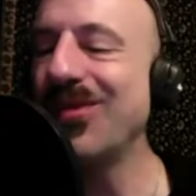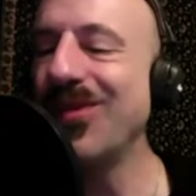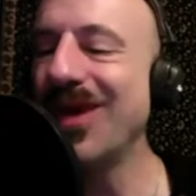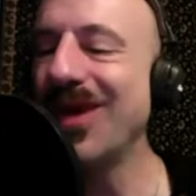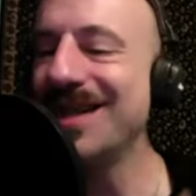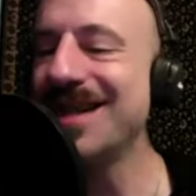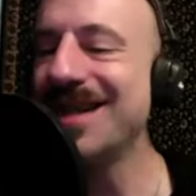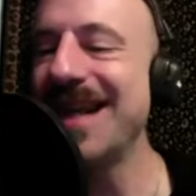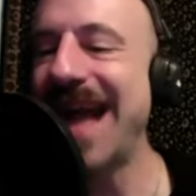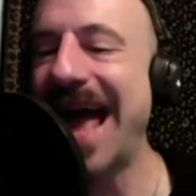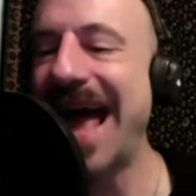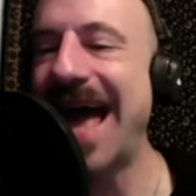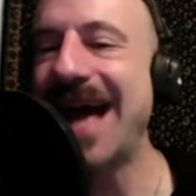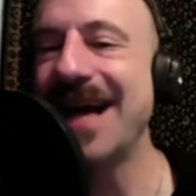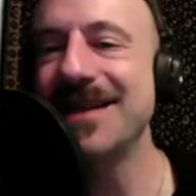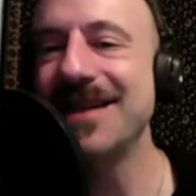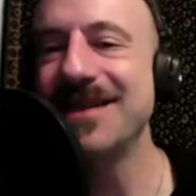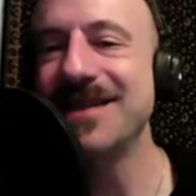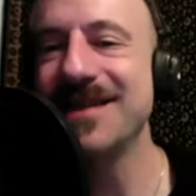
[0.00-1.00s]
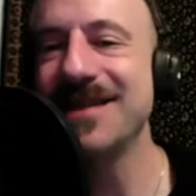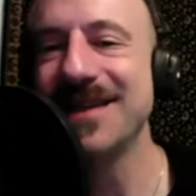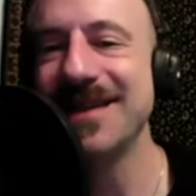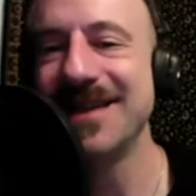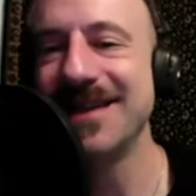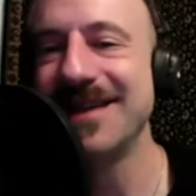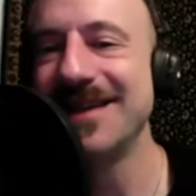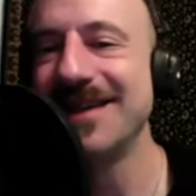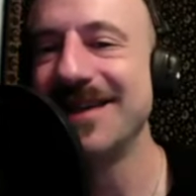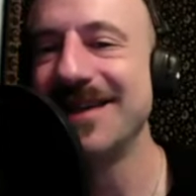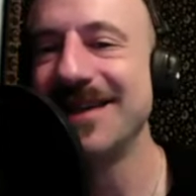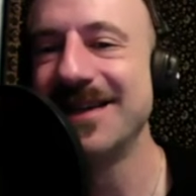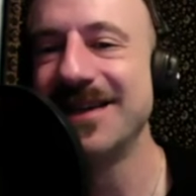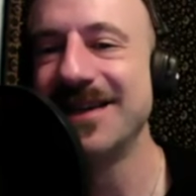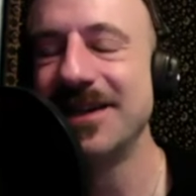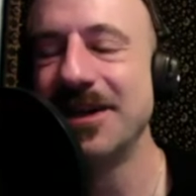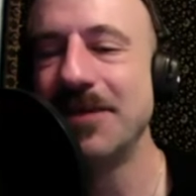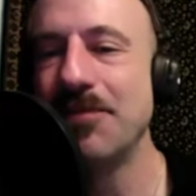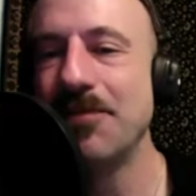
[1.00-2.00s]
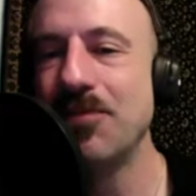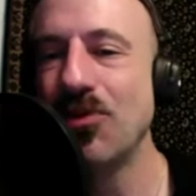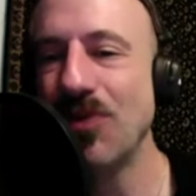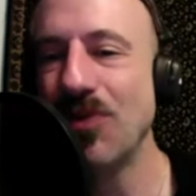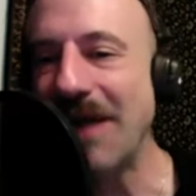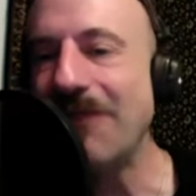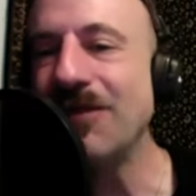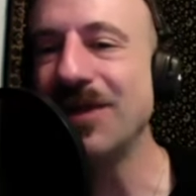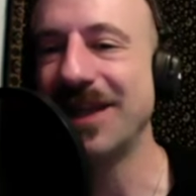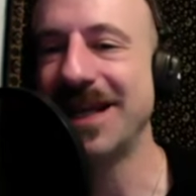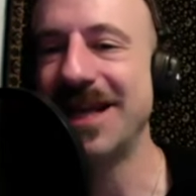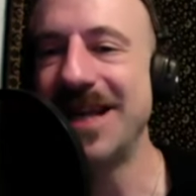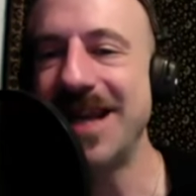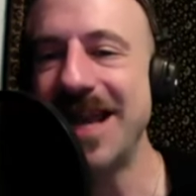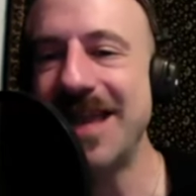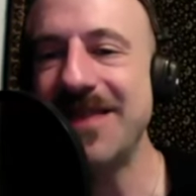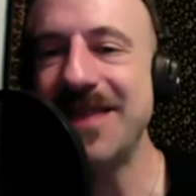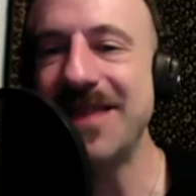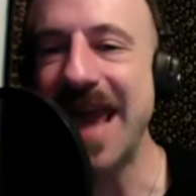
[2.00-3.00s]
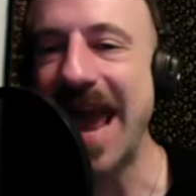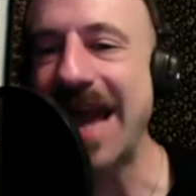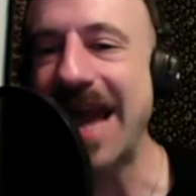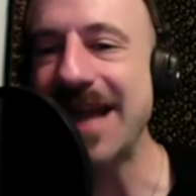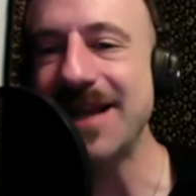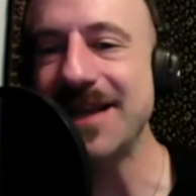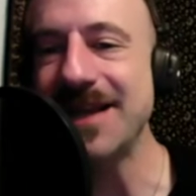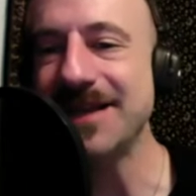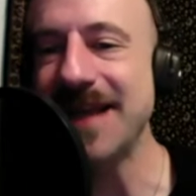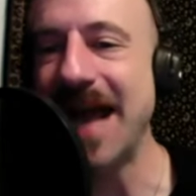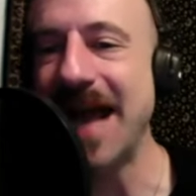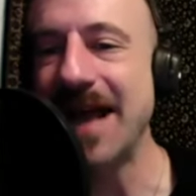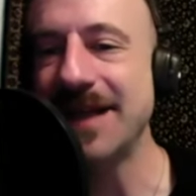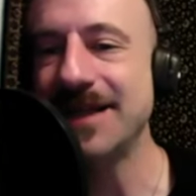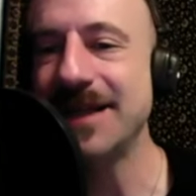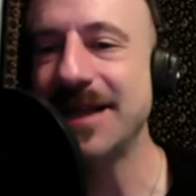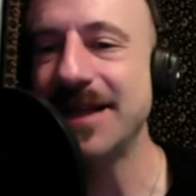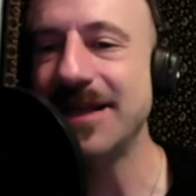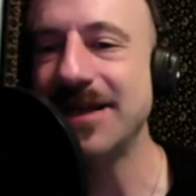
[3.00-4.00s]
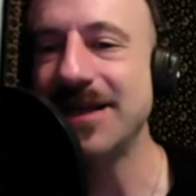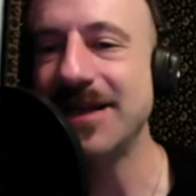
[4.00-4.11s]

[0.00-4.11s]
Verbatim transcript: wasn't as prevalent in the 80s as it